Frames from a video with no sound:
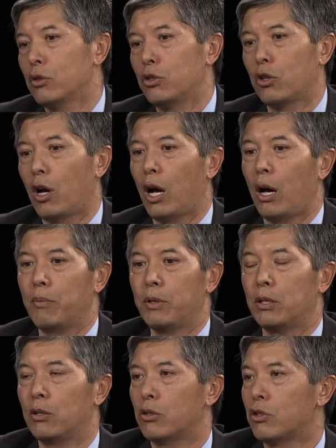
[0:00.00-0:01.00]
a job,
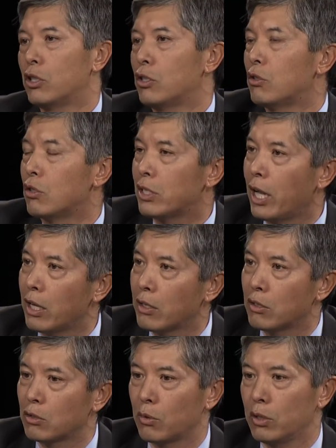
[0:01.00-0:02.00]
you know, your sister's
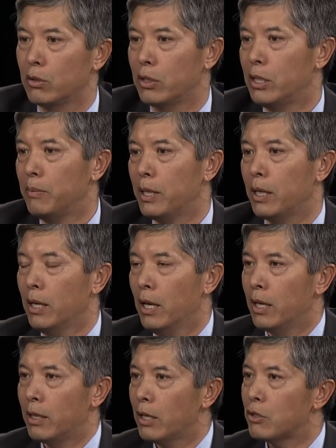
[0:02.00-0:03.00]
diagnosed with leukemia.
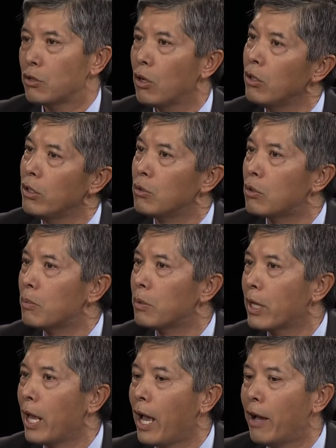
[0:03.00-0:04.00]
That's totally
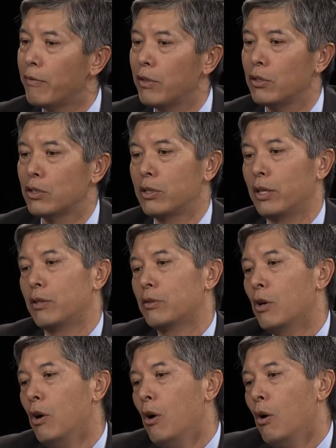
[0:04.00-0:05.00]
normal to have those things.